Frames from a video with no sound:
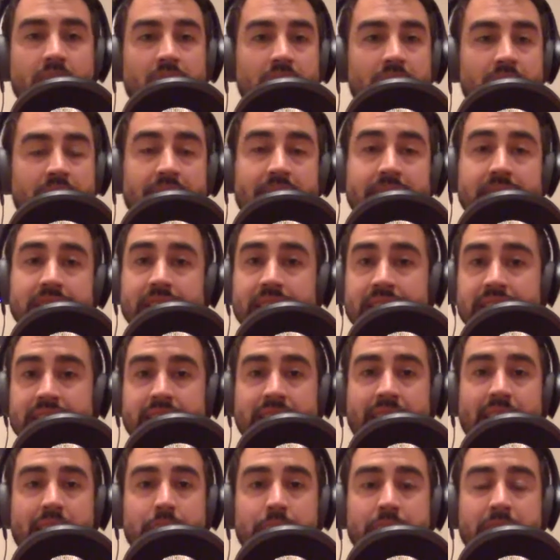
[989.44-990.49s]
easy
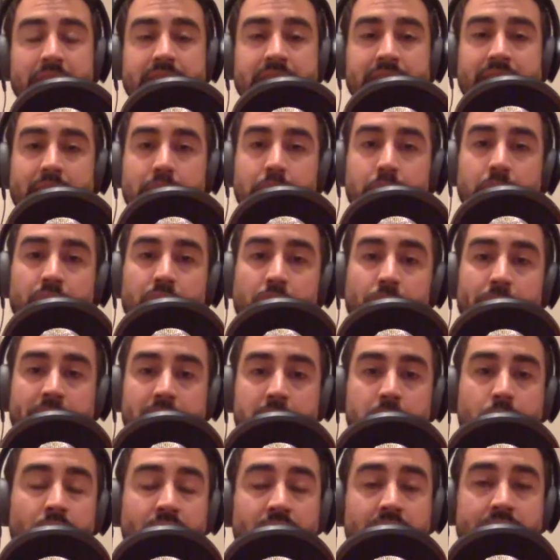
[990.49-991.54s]
assignments, and then move them into
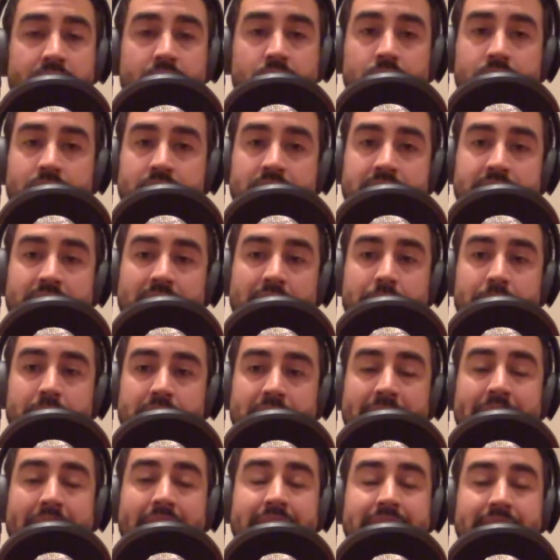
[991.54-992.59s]
more difficult assignments
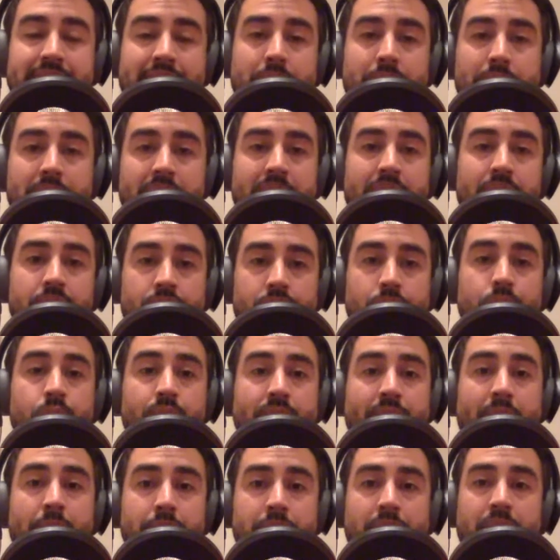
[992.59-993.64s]
as they make it through
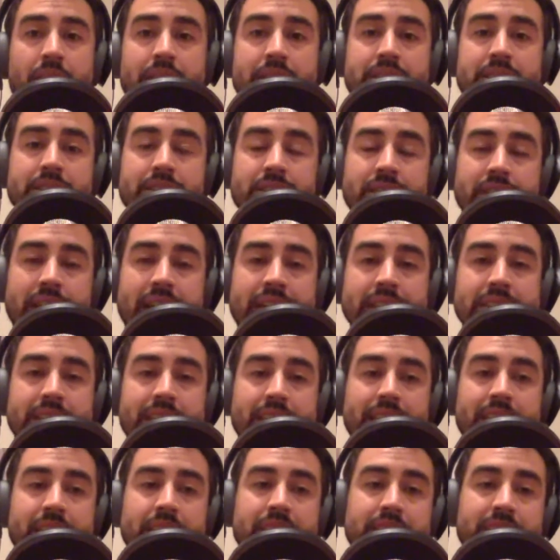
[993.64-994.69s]
that process and as they
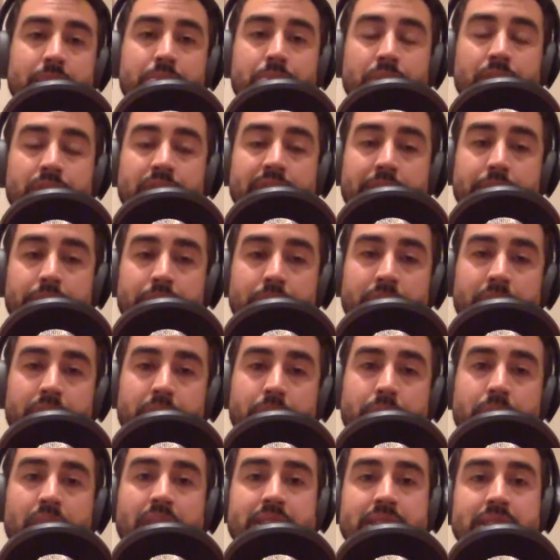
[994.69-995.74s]
get deeper and deeper into the
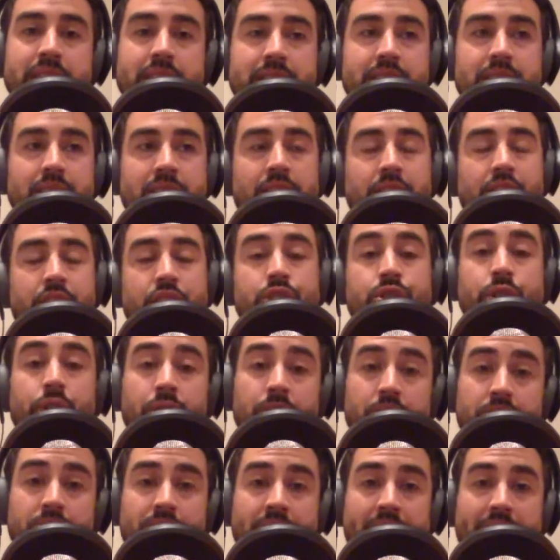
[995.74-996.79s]
process. So
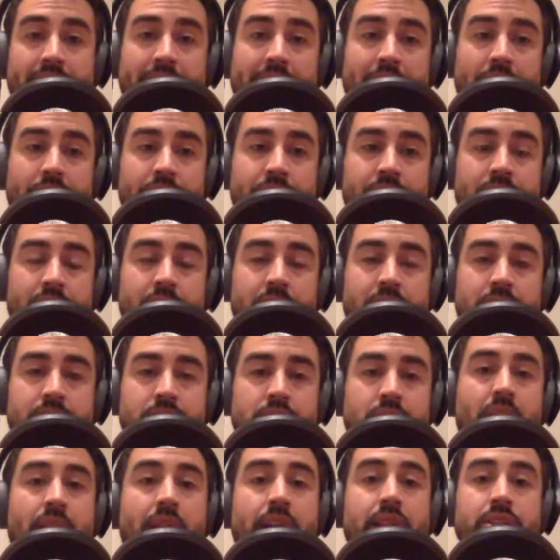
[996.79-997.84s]
you vet out the
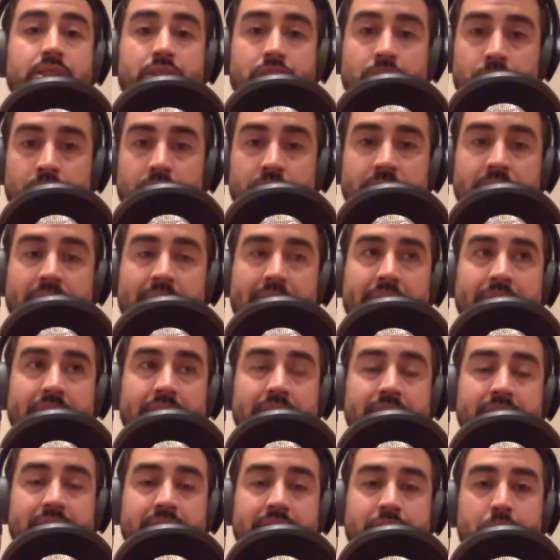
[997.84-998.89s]
not so good
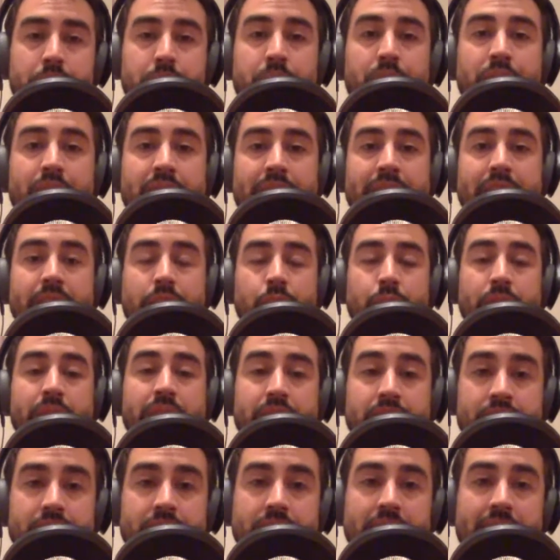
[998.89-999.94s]
candidates and you bring in the really
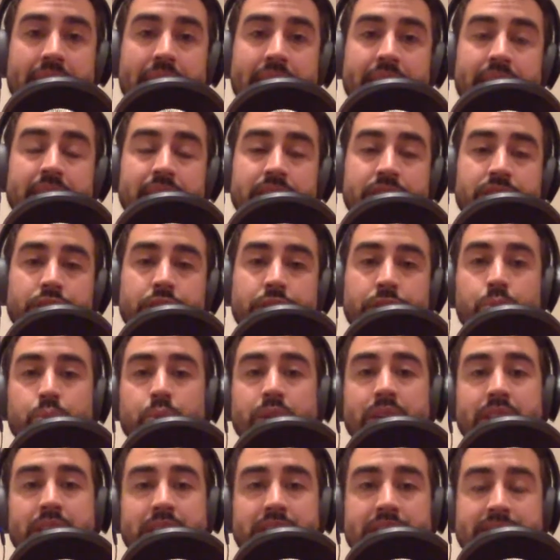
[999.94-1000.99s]
good candidates, and you can
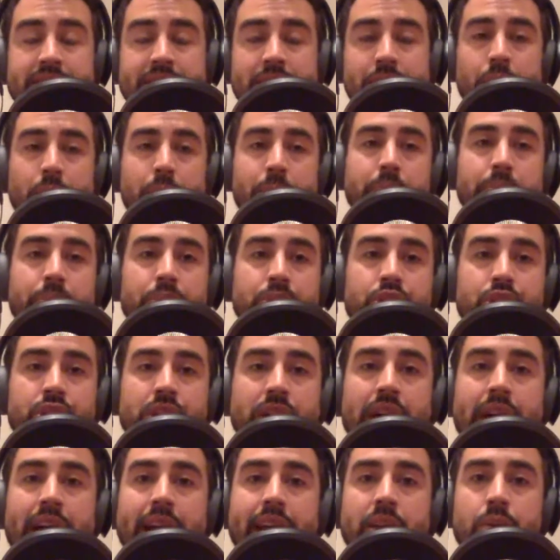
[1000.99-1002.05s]
really see where people
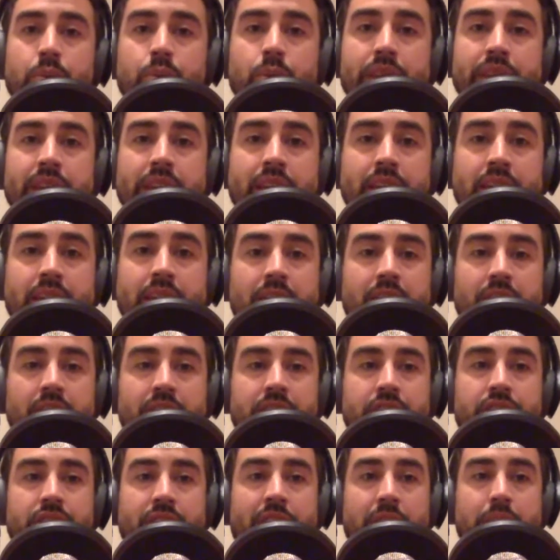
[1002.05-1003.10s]
shine and where they
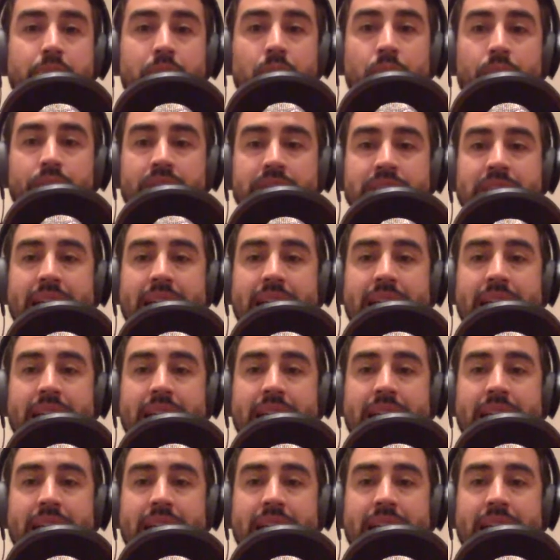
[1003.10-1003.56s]
shine both